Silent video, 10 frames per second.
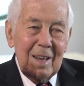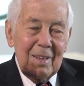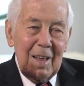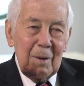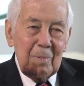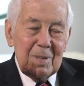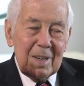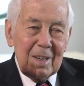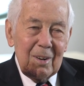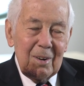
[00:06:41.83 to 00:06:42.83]
In that
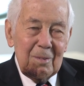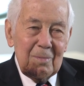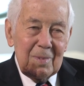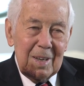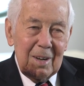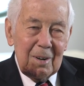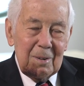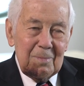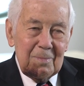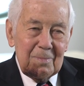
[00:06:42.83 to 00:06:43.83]
particular
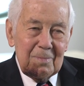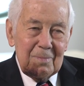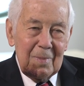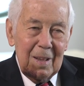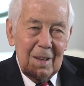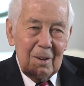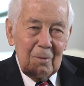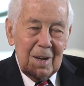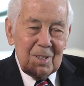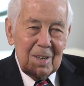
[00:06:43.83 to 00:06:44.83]
year,
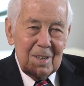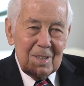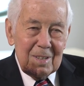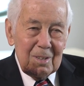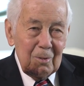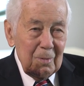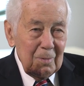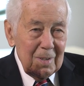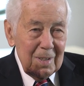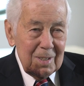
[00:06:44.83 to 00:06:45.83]
Russians
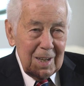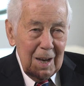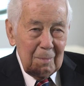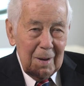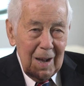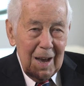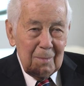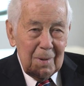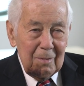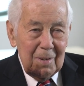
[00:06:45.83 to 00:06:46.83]
who Sam and I
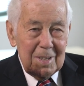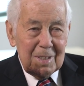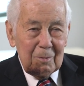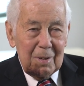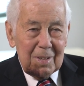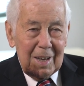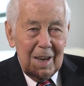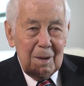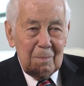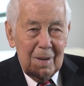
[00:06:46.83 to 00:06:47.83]
had been visiting with
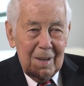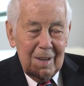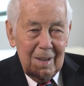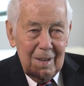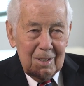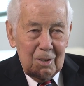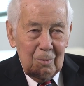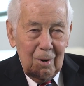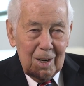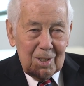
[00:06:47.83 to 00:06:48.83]
came to
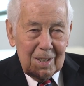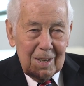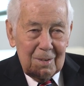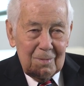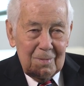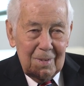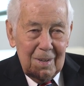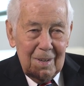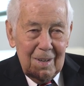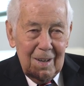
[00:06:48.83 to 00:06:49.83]
Washington.
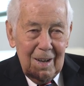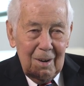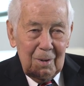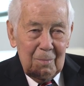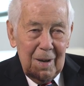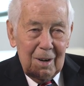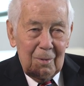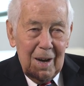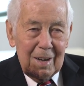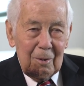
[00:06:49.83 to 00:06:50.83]
We met
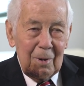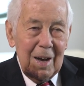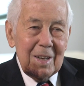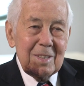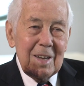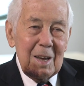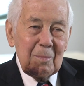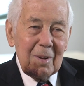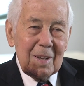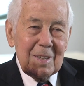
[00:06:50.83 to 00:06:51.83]
around a round
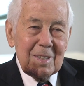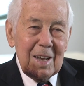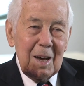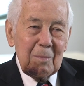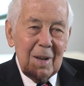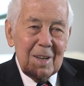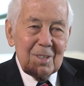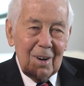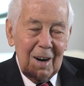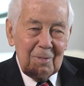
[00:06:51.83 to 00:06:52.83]
table in Sam
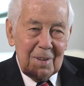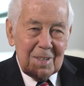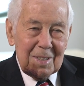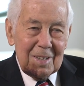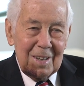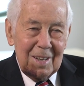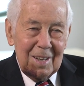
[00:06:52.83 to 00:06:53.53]
Nunn's office.